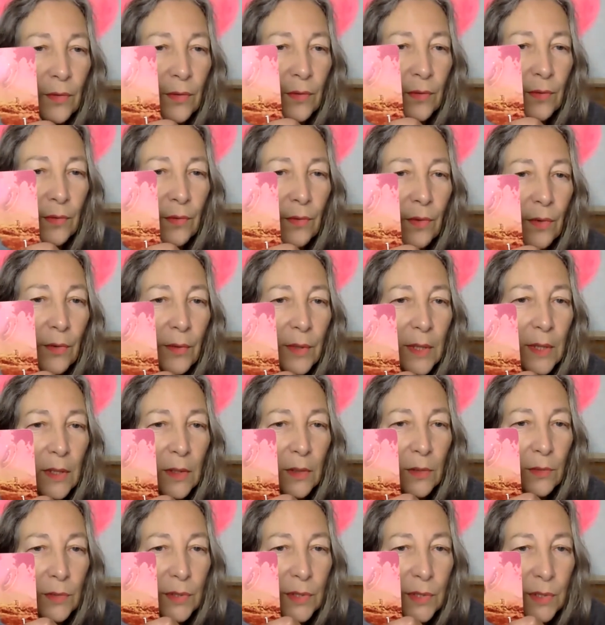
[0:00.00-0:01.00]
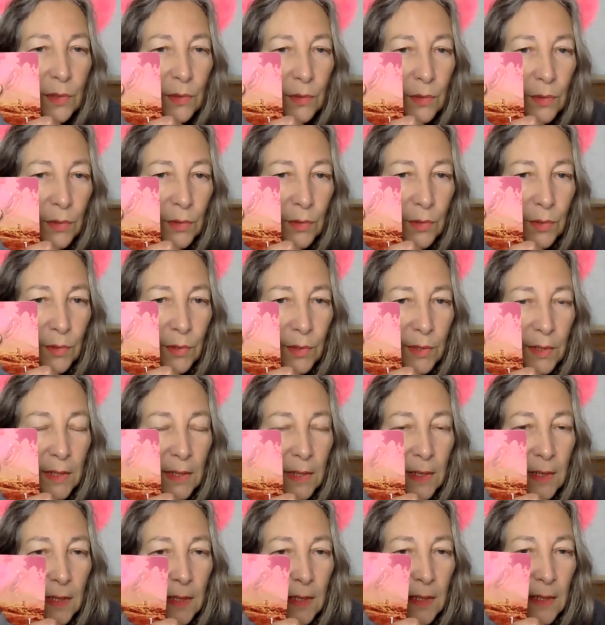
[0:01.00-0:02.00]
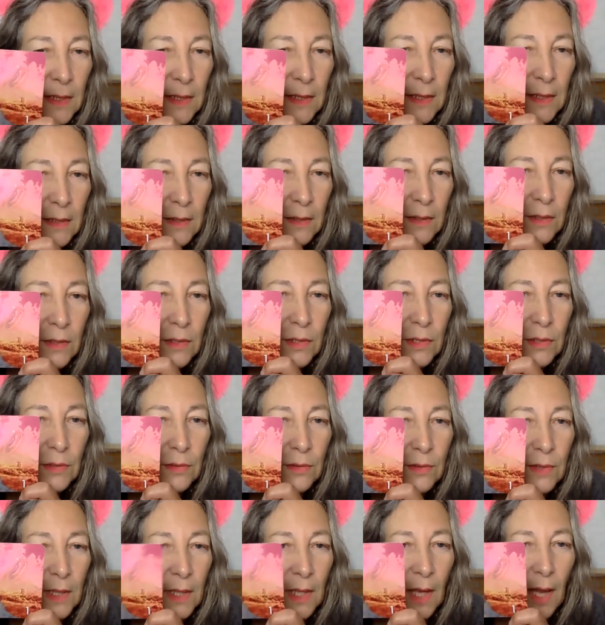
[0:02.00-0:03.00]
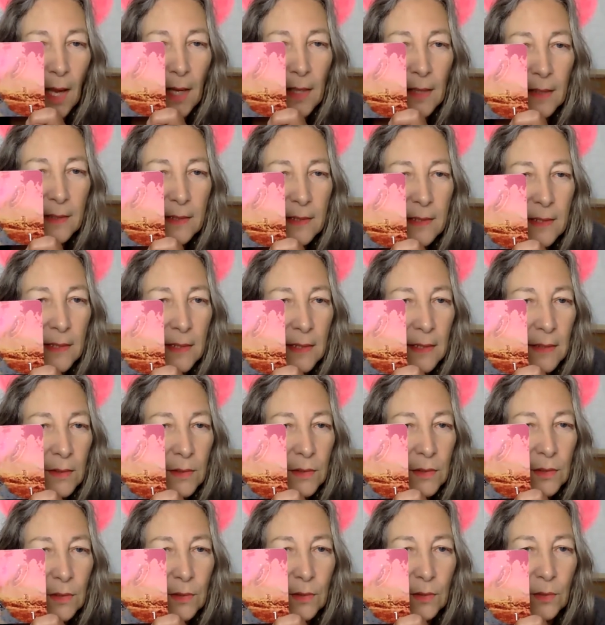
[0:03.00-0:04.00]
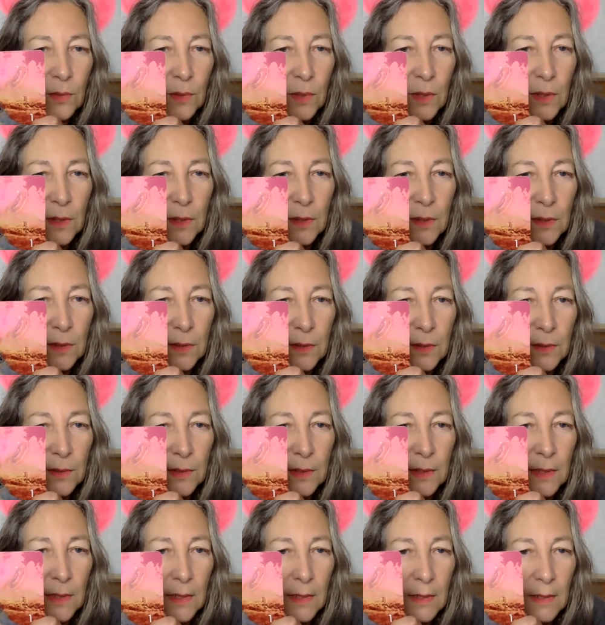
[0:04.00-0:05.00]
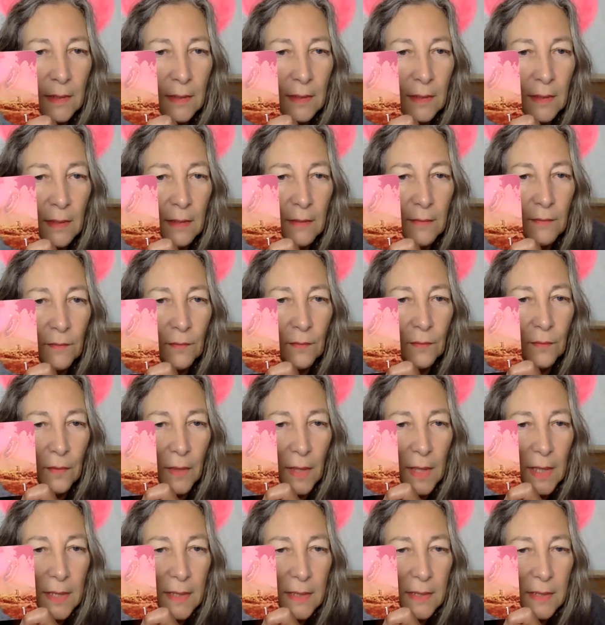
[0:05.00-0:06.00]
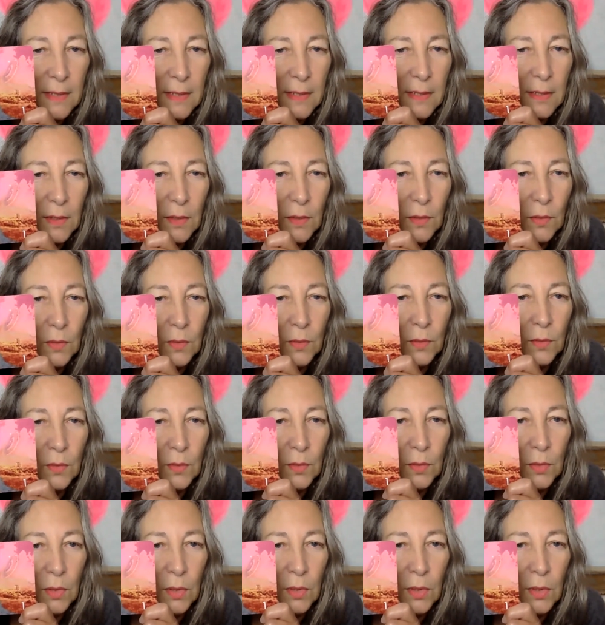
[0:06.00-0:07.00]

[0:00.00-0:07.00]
throwing your sword into the galaxy, into the world, kind of raising your